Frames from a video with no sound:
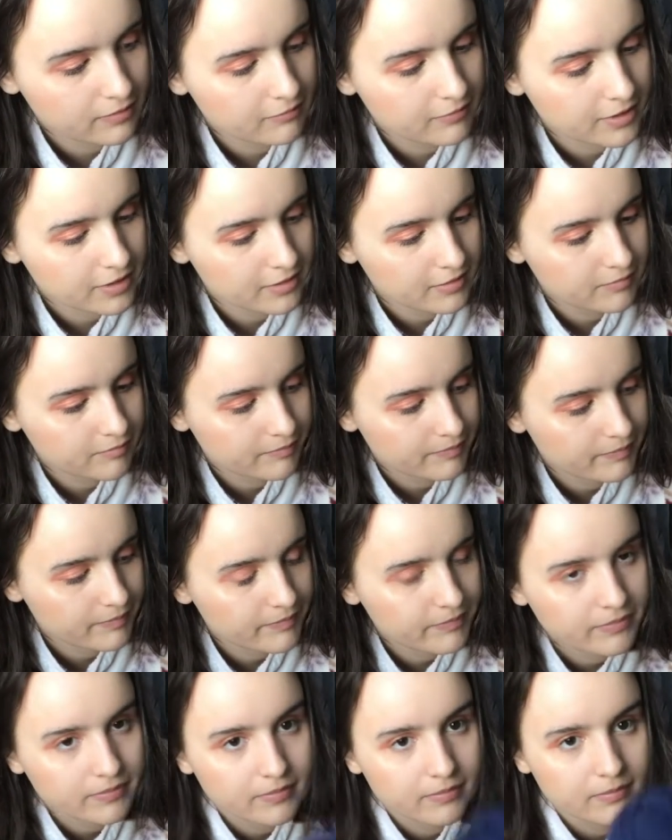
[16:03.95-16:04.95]
Well,
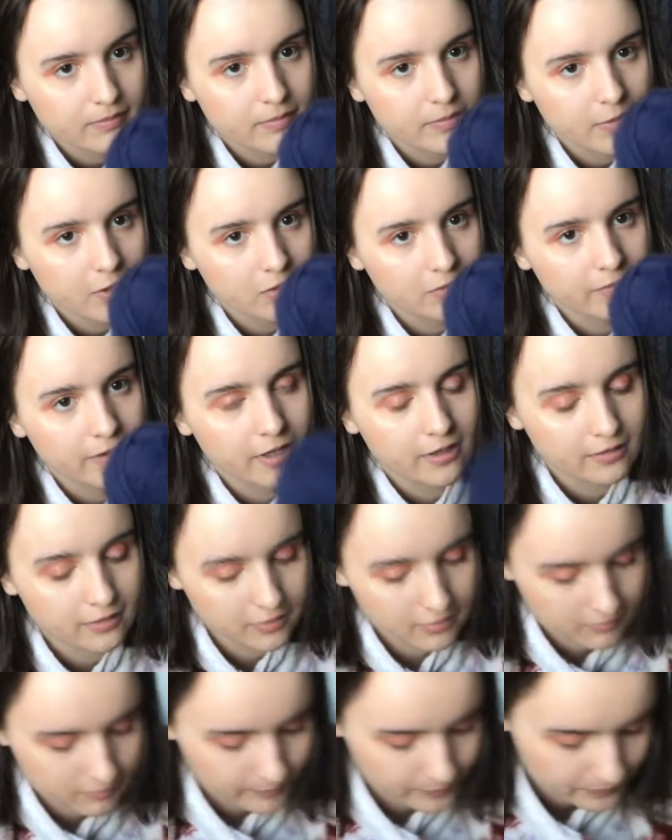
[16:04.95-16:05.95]
they're fine though.